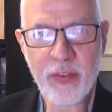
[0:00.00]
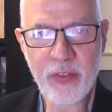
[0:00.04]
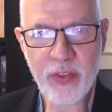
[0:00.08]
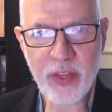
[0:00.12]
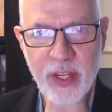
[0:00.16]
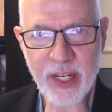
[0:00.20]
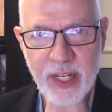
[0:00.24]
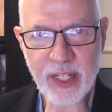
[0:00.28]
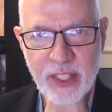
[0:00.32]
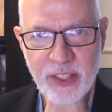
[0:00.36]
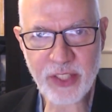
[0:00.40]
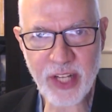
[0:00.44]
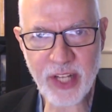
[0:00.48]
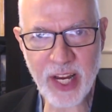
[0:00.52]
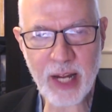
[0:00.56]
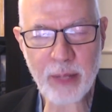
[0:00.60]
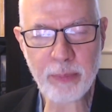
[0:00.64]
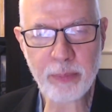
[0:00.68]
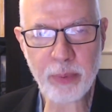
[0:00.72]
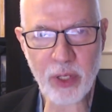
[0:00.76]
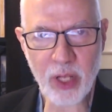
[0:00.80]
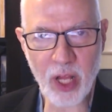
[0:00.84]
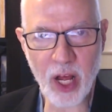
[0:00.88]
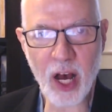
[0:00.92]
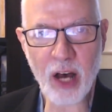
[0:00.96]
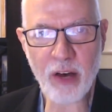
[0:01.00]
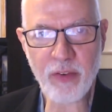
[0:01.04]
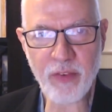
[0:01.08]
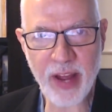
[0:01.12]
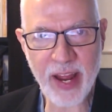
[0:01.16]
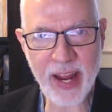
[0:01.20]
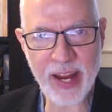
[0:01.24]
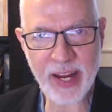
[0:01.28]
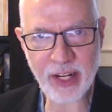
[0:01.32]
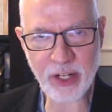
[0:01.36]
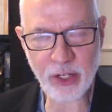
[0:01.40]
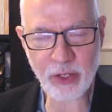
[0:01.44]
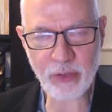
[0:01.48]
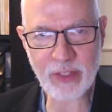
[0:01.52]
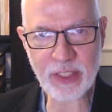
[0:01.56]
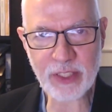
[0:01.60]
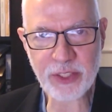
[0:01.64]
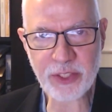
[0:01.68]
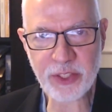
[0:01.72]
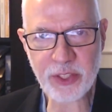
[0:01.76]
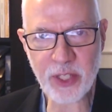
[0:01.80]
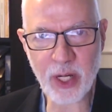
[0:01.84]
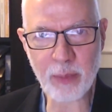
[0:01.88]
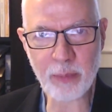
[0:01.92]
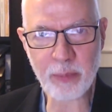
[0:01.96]
the example of anger in
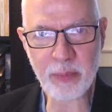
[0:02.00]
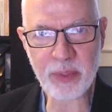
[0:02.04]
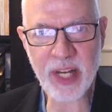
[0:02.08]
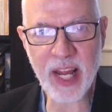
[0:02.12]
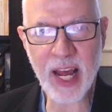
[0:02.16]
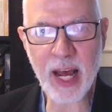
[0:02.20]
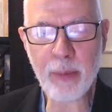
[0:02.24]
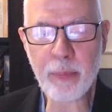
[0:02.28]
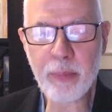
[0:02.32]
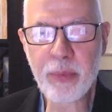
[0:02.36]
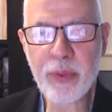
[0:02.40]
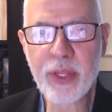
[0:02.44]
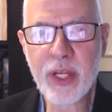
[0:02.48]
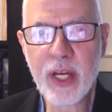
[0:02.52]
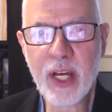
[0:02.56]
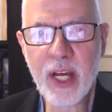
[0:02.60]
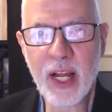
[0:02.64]
some depth.